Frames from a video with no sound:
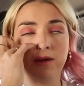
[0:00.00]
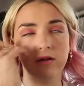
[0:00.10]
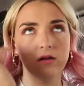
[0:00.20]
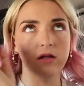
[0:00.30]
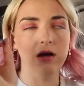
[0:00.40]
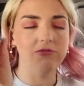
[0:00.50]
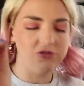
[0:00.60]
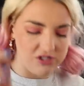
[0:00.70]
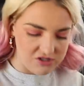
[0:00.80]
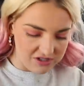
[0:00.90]
He loves
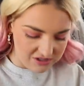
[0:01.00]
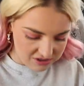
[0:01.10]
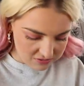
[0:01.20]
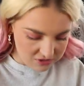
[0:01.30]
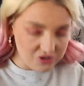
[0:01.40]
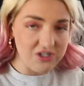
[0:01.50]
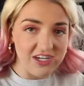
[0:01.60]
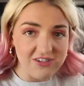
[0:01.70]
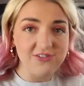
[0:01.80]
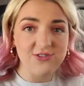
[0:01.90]
cheese sticks.
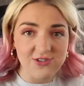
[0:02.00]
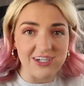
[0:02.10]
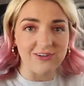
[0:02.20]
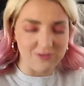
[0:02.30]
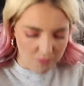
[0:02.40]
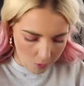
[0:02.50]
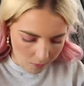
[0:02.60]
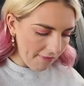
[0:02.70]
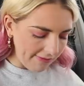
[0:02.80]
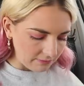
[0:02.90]
Cheese sticks.
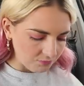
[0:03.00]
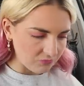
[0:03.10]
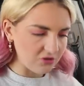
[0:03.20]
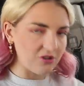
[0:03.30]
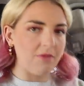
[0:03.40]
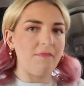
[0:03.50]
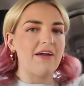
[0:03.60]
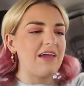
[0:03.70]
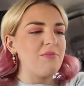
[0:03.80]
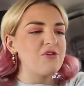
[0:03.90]
Oh, that was good.
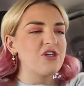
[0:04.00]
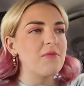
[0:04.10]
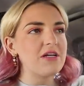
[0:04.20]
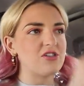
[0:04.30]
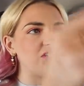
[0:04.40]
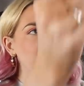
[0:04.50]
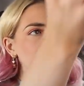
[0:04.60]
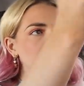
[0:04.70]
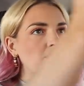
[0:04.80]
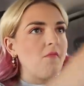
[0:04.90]
I keep pushing on my
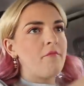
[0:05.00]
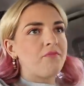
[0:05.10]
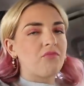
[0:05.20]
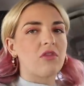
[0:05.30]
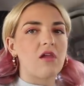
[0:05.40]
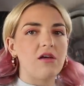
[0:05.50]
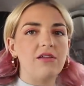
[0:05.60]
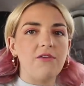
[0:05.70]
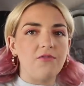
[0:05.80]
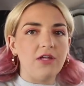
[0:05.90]
sleeves because
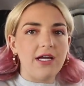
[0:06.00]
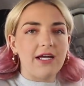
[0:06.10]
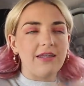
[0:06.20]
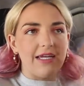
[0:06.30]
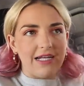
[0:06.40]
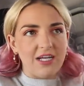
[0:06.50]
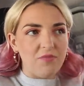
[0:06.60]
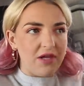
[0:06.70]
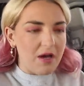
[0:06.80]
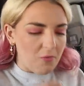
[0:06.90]
I feel like they need
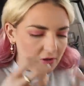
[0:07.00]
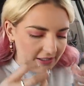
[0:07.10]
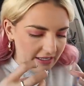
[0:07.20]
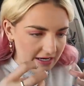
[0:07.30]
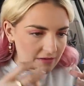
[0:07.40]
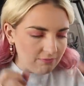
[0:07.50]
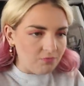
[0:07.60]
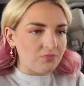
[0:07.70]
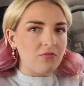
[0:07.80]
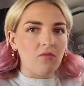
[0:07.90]
to be up while I eat,
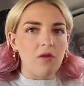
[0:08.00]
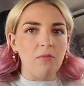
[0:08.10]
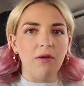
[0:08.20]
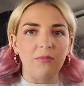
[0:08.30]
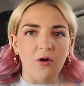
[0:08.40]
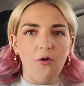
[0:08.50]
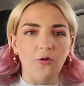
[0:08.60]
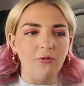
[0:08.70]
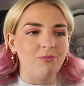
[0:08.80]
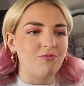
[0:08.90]
but I'm
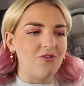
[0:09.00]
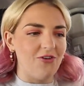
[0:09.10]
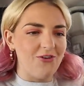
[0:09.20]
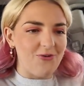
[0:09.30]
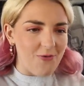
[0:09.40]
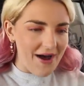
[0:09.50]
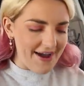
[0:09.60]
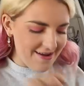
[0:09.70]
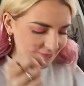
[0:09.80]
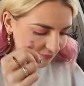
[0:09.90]
cold, so I don't know
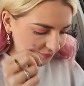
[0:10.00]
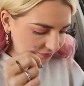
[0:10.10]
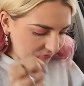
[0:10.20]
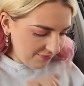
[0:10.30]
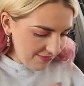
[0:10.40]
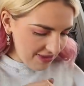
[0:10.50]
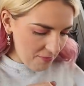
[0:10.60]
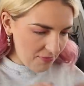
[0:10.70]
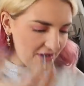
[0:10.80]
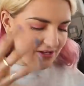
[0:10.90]
why.
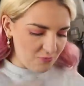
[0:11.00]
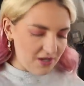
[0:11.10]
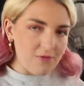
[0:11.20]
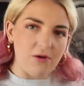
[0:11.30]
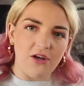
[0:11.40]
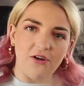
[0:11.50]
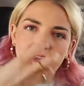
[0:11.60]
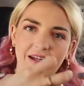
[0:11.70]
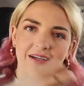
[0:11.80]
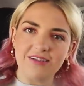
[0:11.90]
But it's weird when you're
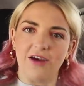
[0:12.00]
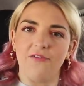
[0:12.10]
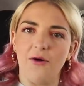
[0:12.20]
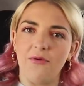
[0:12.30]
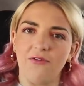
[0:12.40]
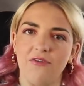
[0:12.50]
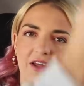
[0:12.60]
eating stuff, you almost feel